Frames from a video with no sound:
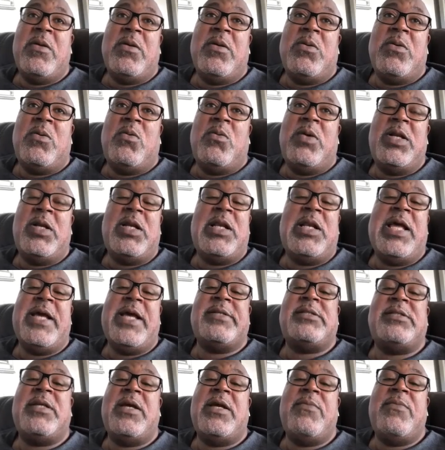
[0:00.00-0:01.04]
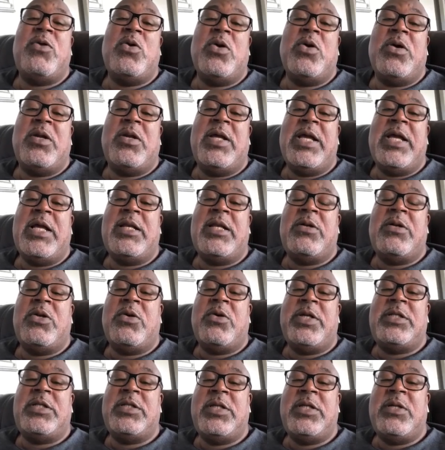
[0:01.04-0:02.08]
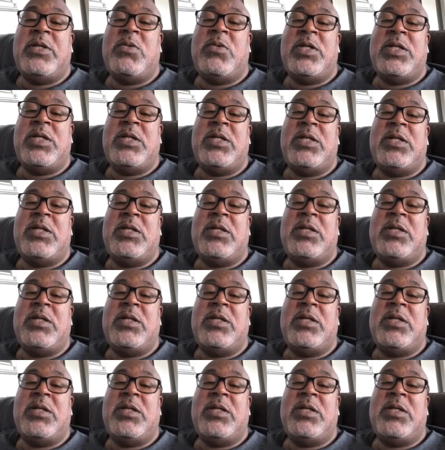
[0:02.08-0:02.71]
When the last time you heard the Illinois team winning the